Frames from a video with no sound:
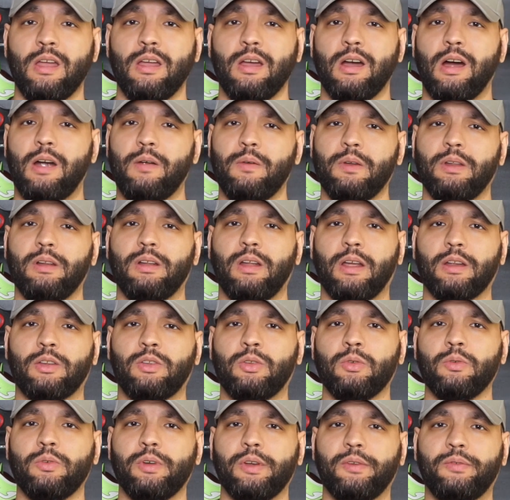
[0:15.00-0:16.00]
I really like
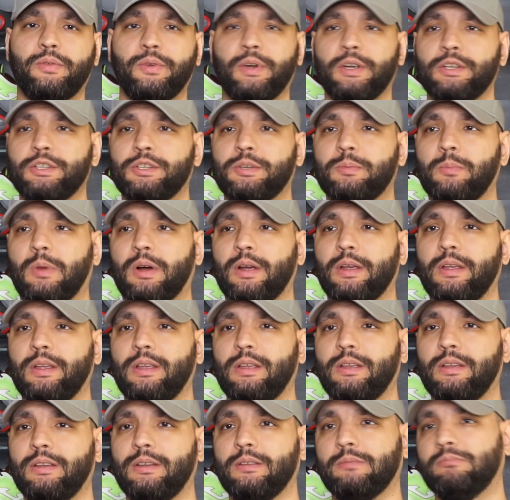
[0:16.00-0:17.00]
to refresh
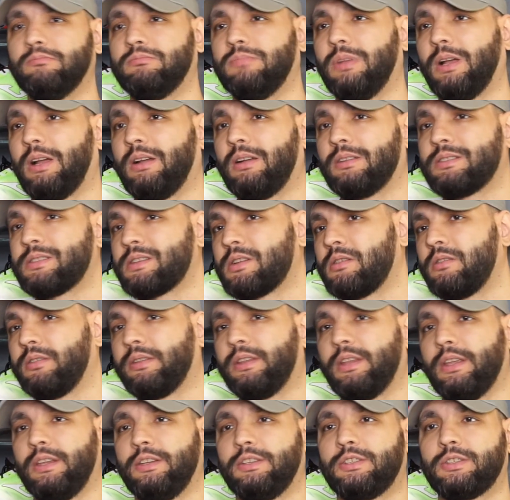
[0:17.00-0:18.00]
my hats
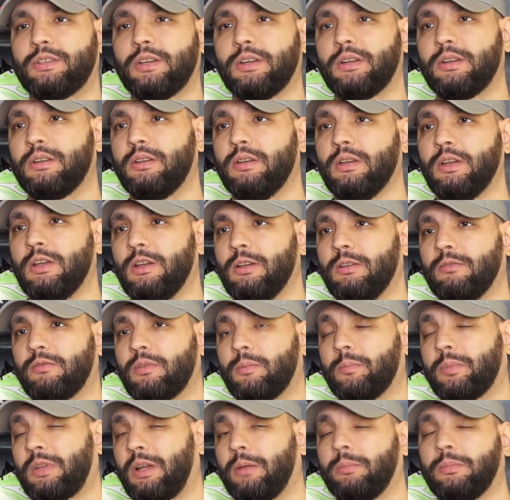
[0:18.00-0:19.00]
rotation
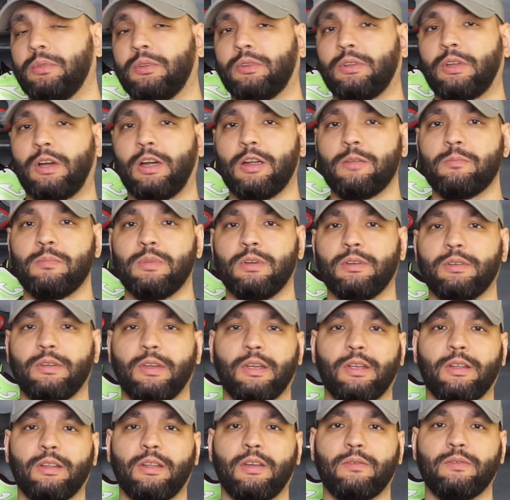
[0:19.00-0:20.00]
from time to time,
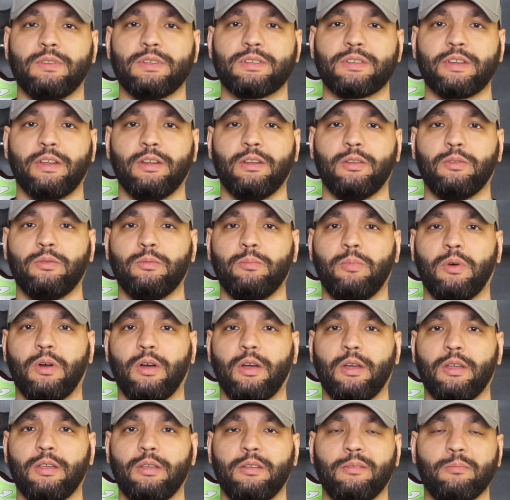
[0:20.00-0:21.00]
and I've decided to
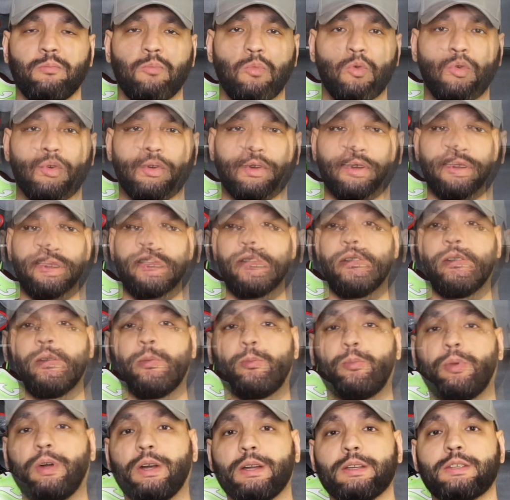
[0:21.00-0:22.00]
buy more. The
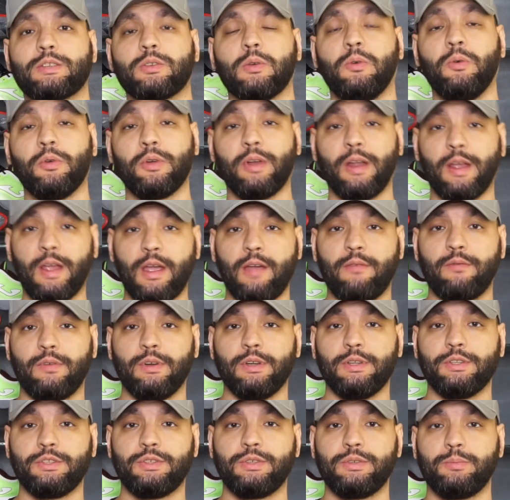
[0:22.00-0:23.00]
price on
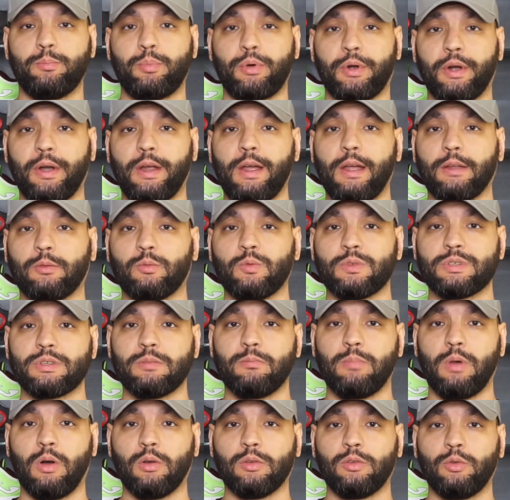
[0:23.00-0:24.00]
average per hat was
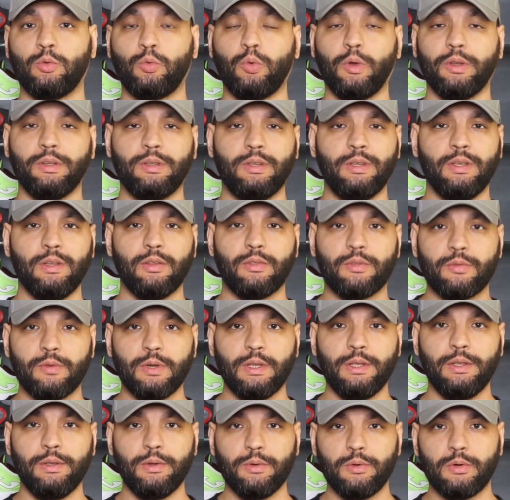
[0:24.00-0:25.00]
about 23
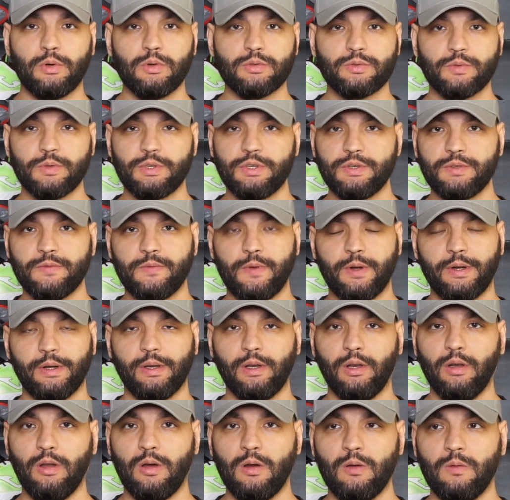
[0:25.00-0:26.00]
euros, which is very
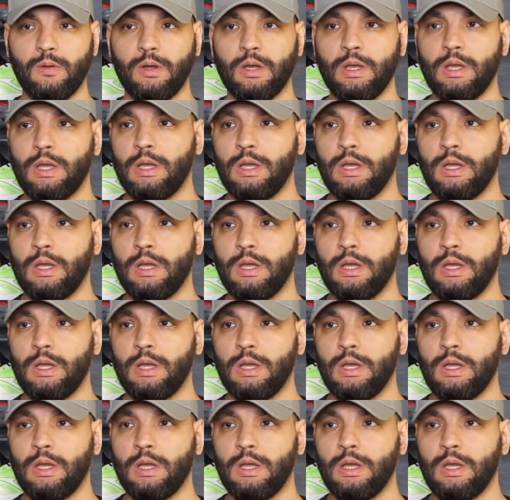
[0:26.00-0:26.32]
low.